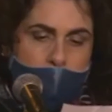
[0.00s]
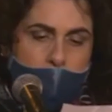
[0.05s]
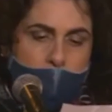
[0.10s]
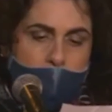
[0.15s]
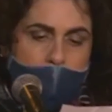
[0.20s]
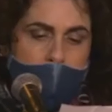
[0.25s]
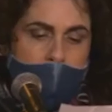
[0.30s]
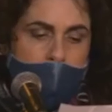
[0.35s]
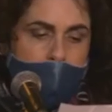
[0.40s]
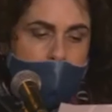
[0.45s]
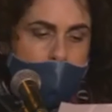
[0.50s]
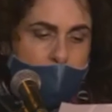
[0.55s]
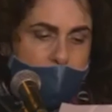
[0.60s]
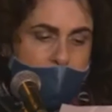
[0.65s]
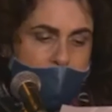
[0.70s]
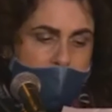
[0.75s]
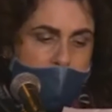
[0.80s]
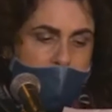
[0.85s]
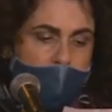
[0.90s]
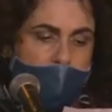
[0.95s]
and her
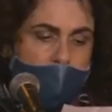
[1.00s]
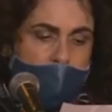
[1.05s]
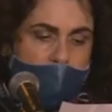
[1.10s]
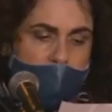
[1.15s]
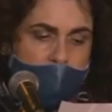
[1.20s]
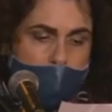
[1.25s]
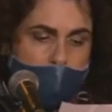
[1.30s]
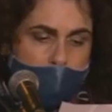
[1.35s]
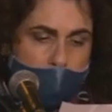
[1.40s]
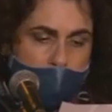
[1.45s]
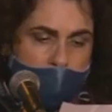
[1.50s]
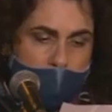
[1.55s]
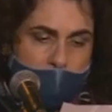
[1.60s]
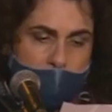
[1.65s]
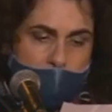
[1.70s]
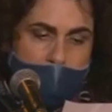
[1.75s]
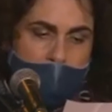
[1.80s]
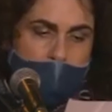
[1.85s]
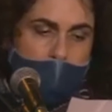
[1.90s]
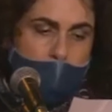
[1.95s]
ability to
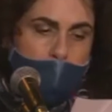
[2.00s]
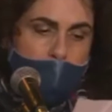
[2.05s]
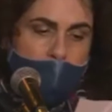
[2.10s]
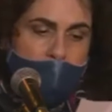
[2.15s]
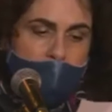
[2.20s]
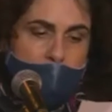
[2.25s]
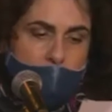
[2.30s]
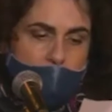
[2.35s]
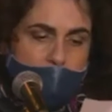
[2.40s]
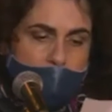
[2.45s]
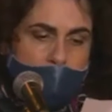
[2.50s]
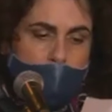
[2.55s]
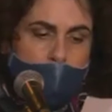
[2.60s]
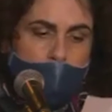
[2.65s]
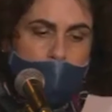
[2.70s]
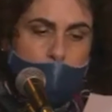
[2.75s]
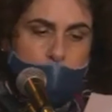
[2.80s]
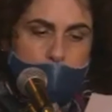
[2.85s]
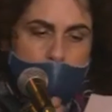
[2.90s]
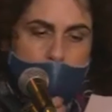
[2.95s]
simplify the most tangled
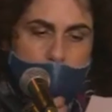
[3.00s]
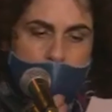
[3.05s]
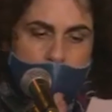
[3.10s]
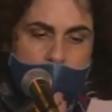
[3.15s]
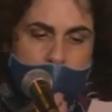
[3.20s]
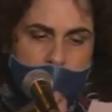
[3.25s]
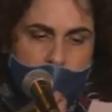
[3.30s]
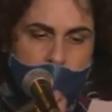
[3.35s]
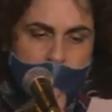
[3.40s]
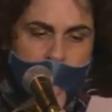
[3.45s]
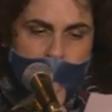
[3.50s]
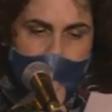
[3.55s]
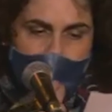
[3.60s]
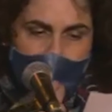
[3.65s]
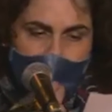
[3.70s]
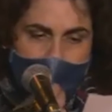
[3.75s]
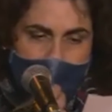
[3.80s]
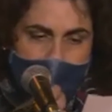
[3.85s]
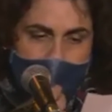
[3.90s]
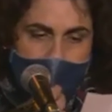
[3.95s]
web of
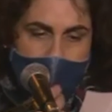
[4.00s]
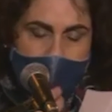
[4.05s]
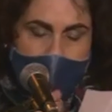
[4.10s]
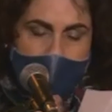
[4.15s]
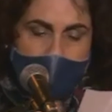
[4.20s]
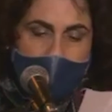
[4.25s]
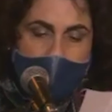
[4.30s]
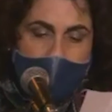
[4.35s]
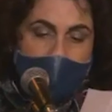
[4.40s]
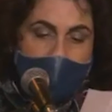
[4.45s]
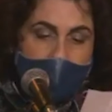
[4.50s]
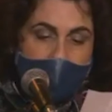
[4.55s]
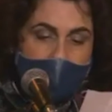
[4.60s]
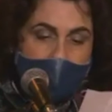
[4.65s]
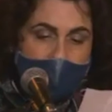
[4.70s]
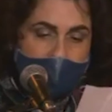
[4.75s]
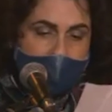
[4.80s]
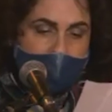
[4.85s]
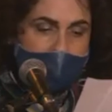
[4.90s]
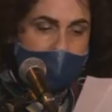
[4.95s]
intricacies in her
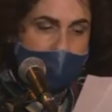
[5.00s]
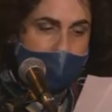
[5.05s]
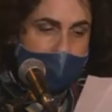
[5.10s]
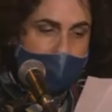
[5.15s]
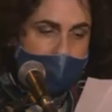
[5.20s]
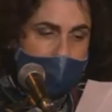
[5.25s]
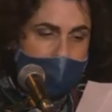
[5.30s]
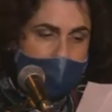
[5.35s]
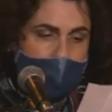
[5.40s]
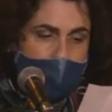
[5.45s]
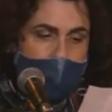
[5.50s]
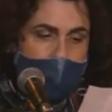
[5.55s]
writing,